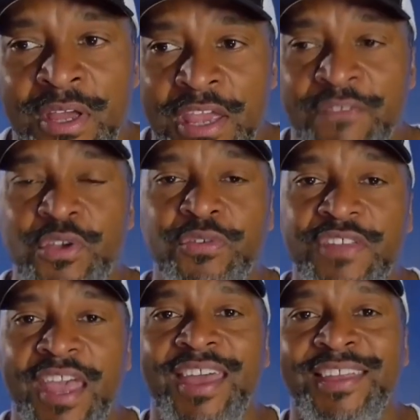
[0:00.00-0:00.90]
If you
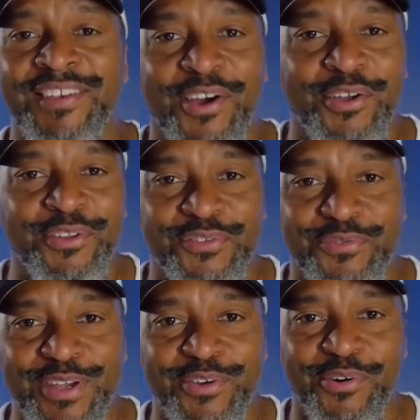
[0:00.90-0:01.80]
stand on the
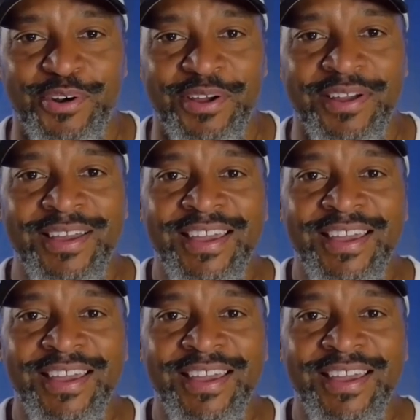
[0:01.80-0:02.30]
street corner